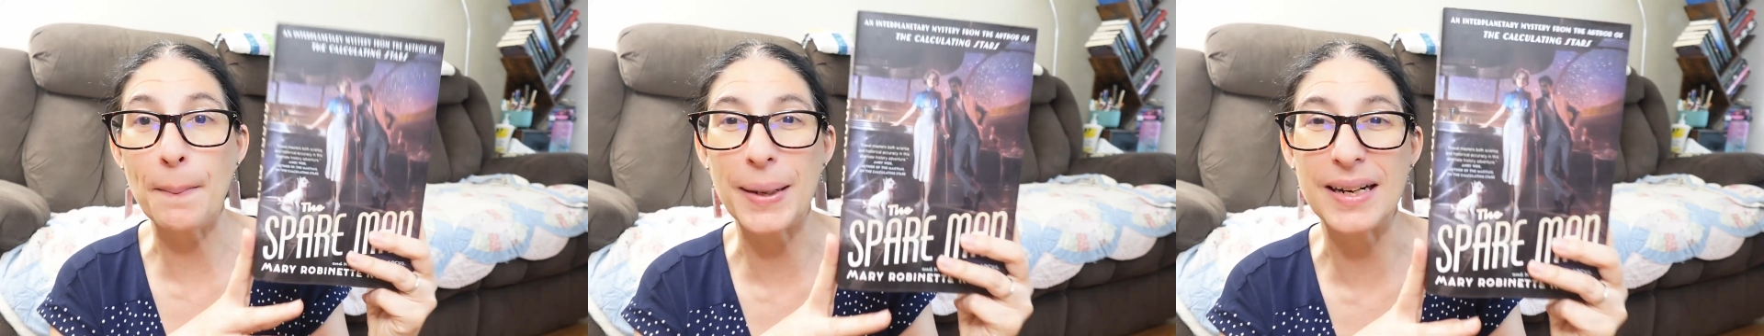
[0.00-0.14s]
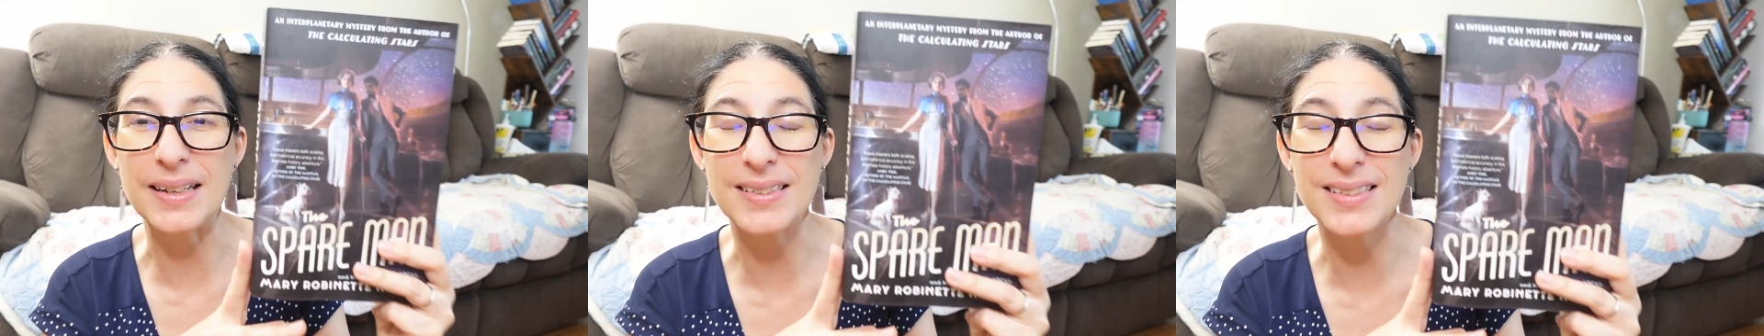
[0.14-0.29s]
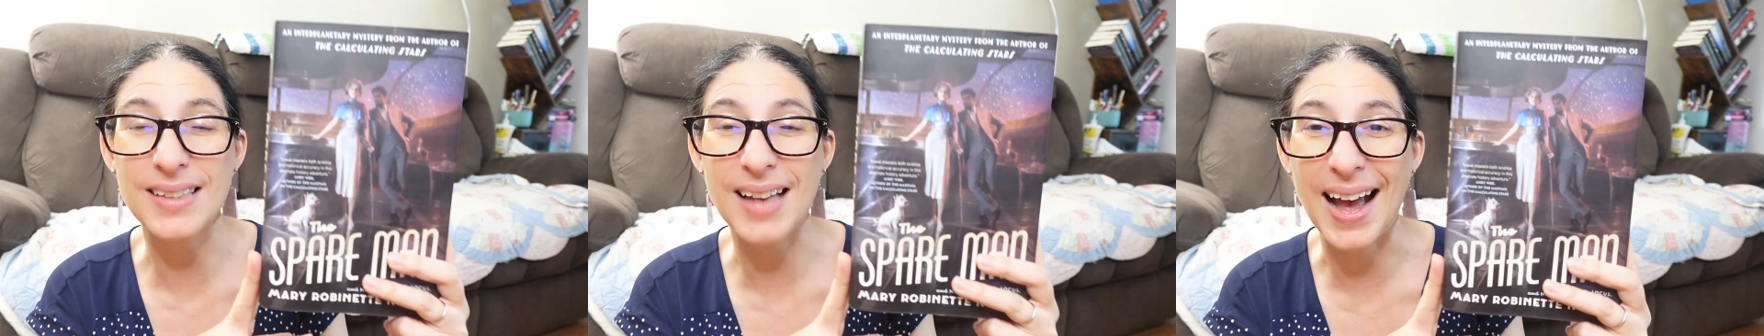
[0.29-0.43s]

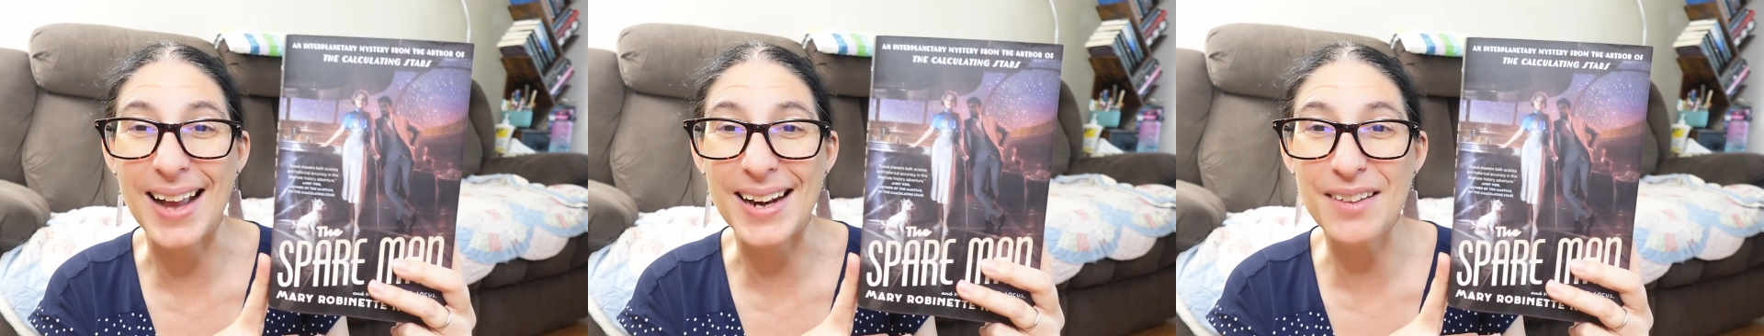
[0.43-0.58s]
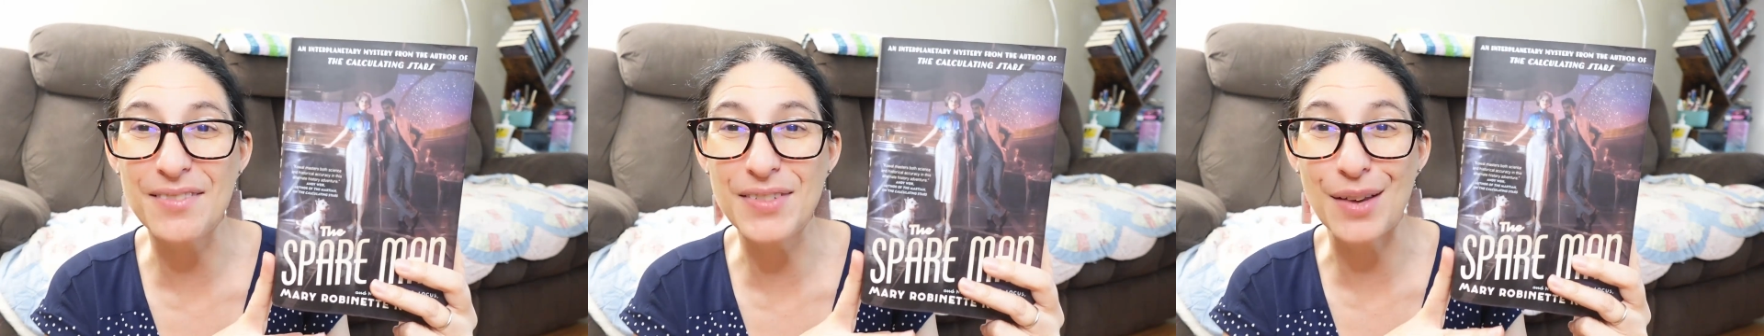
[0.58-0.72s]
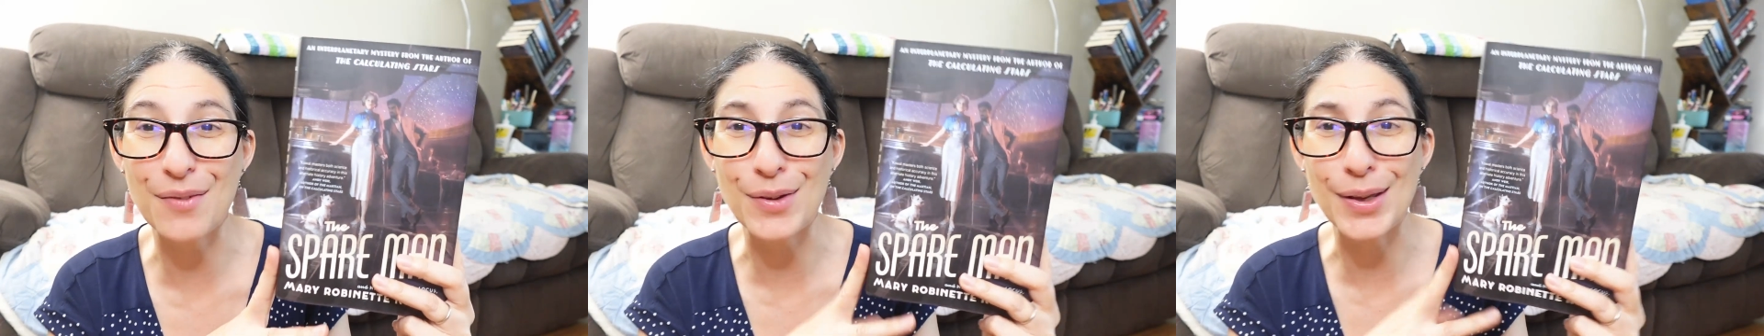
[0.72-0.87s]
but it's
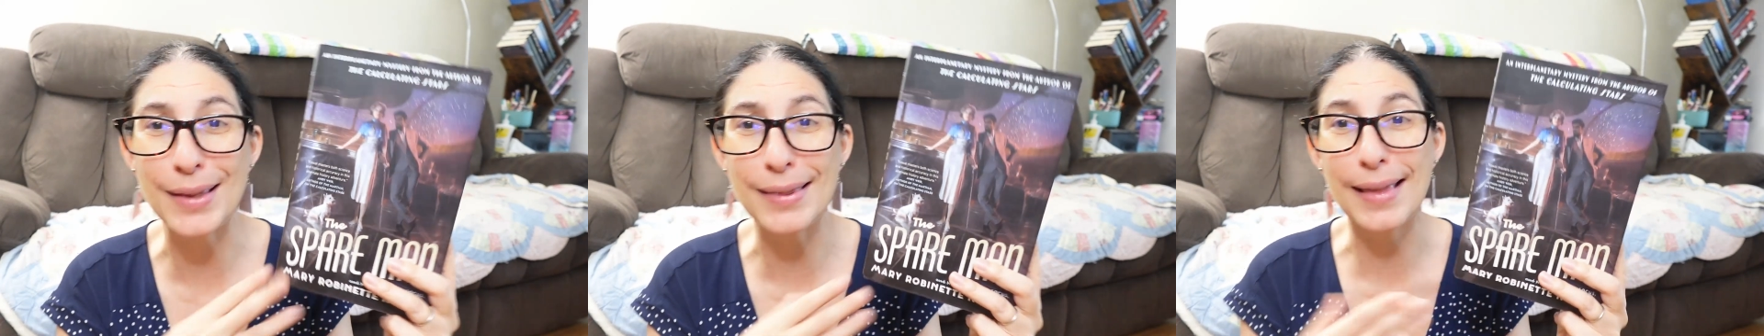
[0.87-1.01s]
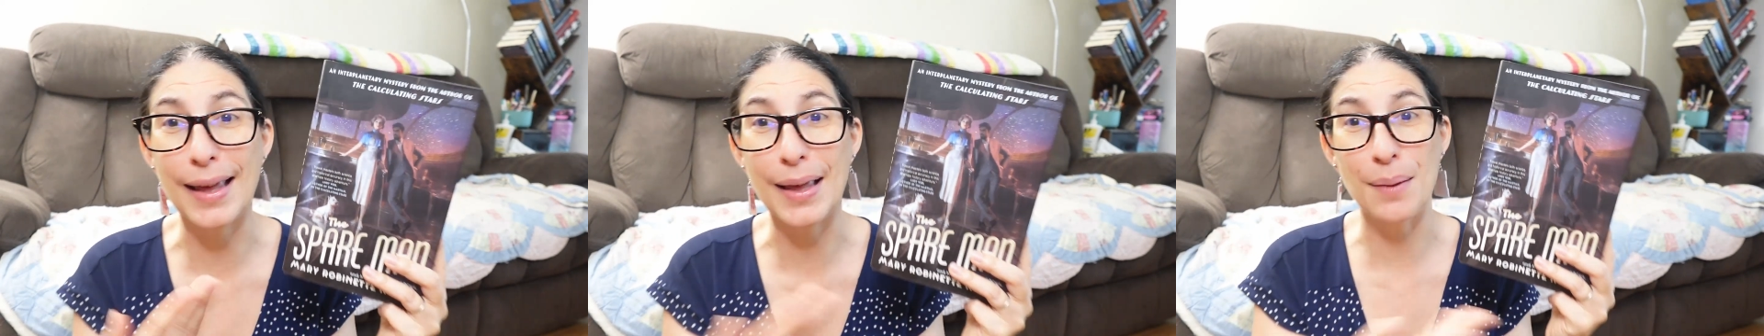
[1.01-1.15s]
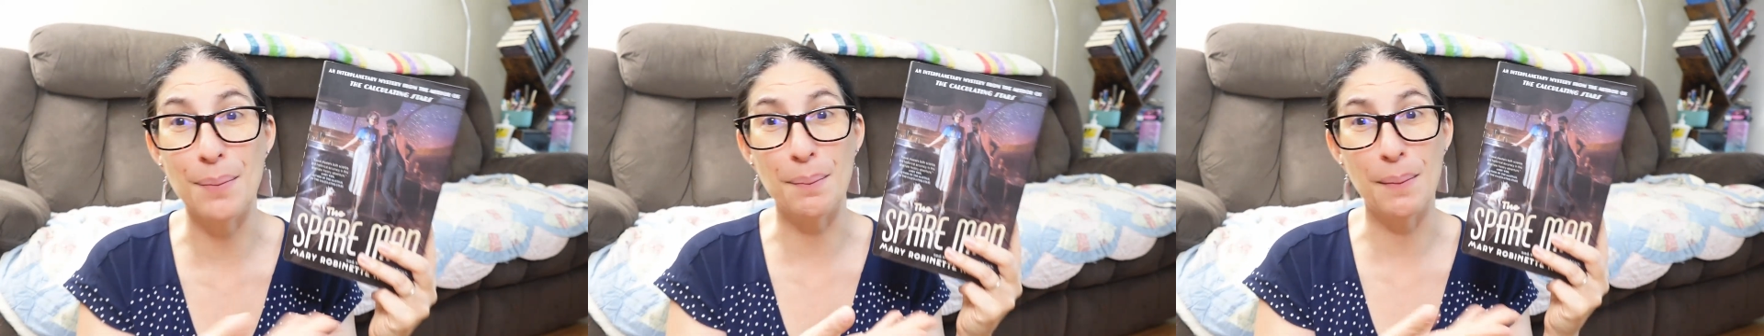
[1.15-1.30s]
kind of giving
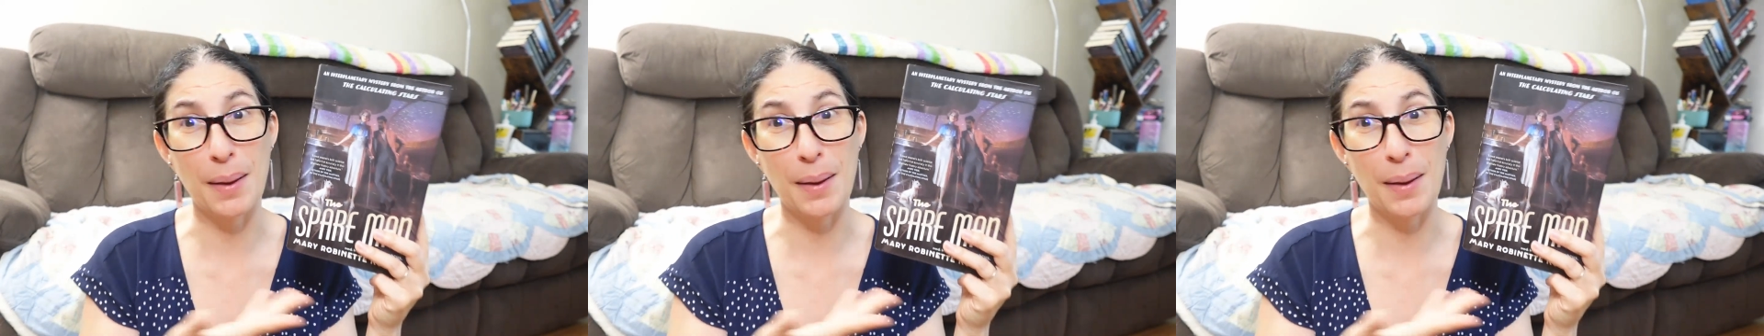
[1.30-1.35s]
like it